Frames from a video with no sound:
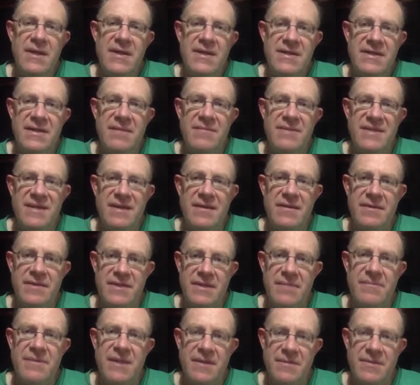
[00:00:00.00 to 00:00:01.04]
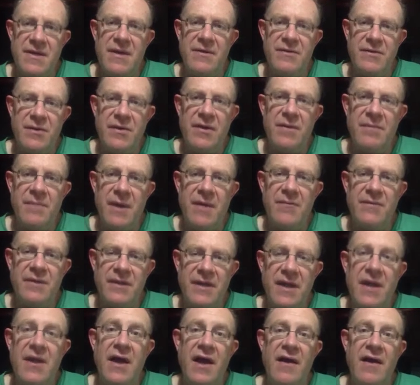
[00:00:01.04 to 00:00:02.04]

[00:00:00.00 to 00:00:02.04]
sometimes I talk about it.